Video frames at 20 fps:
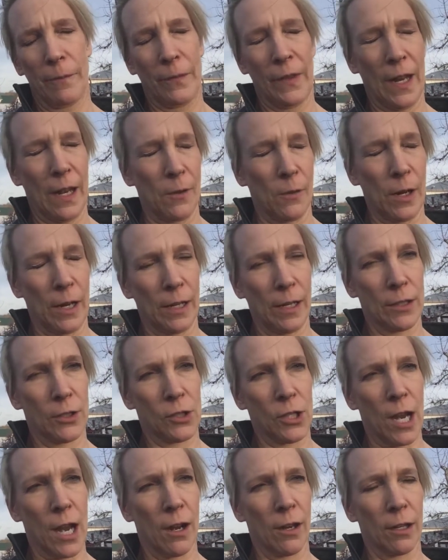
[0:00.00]
Anyway, it's
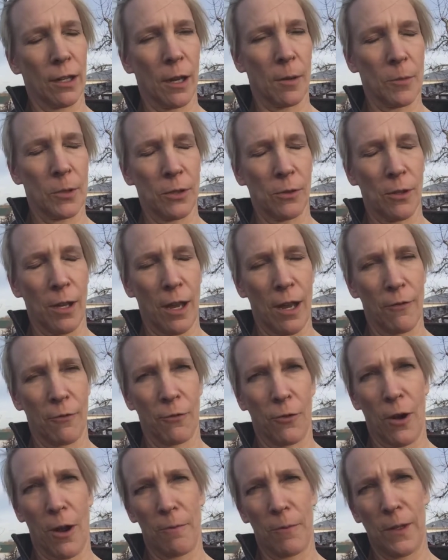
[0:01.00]
Sharon coming to you live
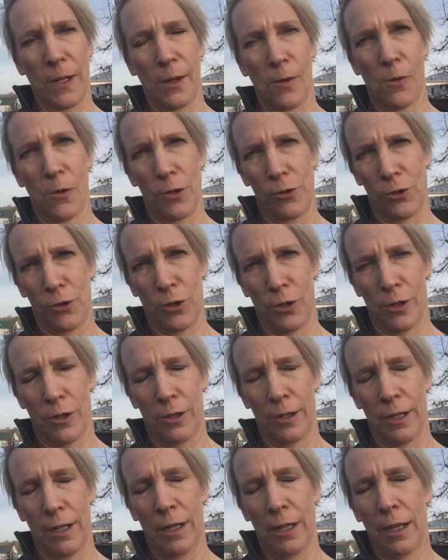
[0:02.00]
from the
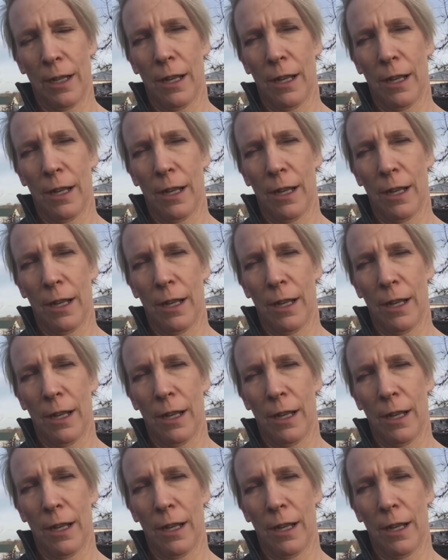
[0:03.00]
orchard.